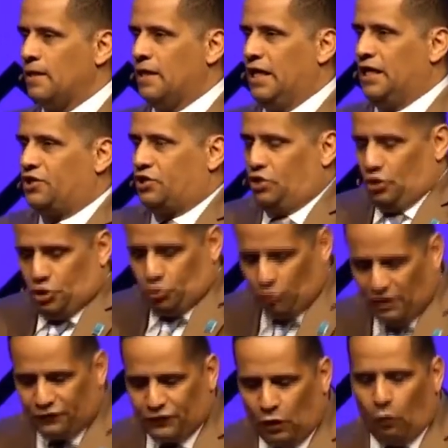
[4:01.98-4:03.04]
is to
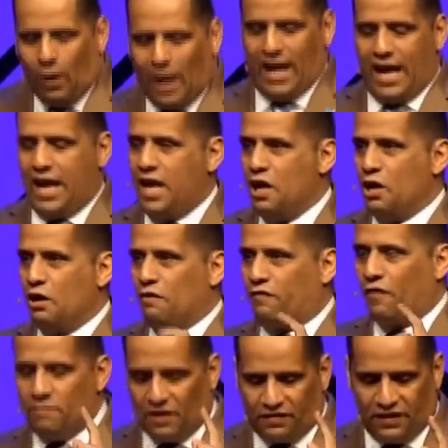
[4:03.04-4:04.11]
drift away from
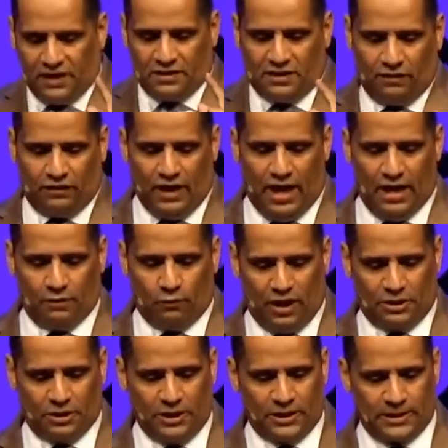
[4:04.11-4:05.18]
the things of God. Watch
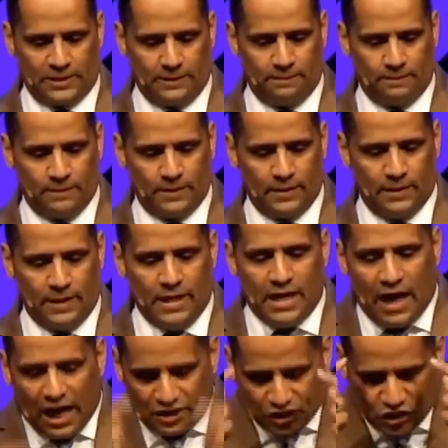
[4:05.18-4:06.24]
this.
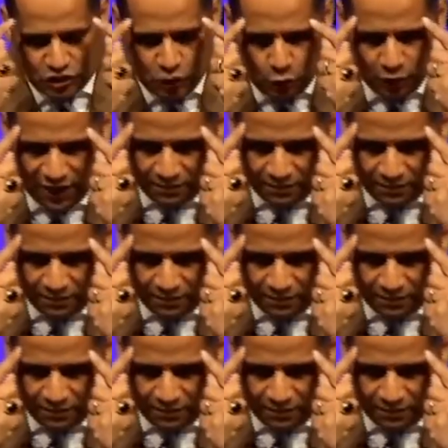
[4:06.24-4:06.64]
A student